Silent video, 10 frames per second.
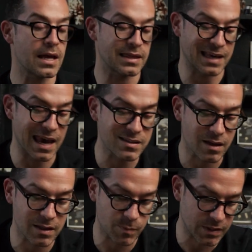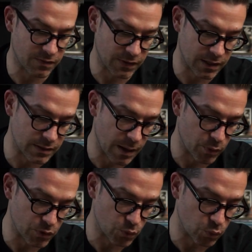The case on this specific
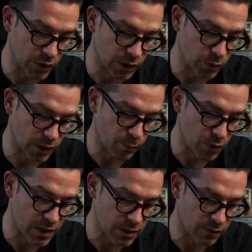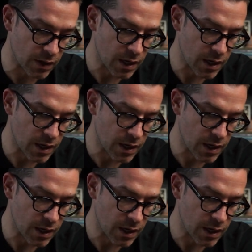example is really, really impressive.